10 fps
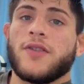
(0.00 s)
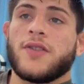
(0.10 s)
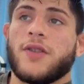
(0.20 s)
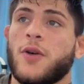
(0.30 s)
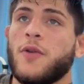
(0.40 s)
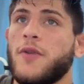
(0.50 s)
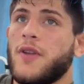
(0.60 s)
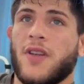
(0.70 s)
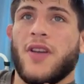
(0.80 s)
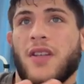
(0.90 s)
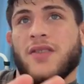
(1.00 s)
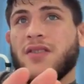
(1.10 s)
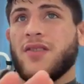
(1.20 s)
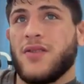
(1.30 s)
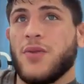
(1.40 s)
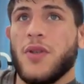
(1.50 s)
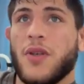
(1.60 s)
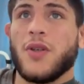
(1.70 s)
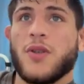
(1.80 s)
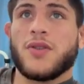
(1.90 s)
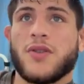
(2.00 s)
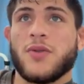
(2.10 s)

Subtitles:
So hopefully, in the next 2 years,